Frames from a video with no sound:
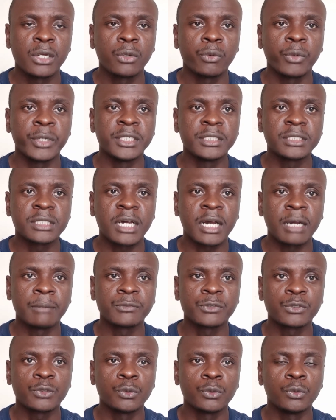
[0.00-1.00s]
when it
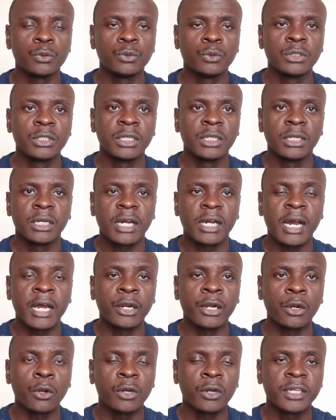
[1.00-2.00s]
comes to
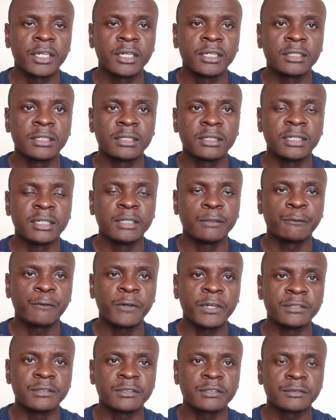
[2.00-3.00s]
unlocking the
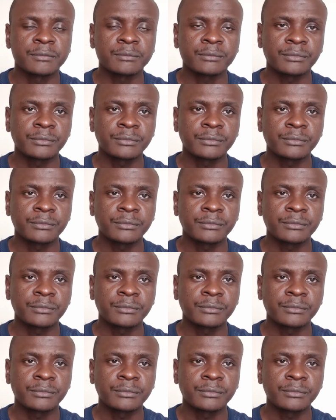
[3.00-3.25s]
defense.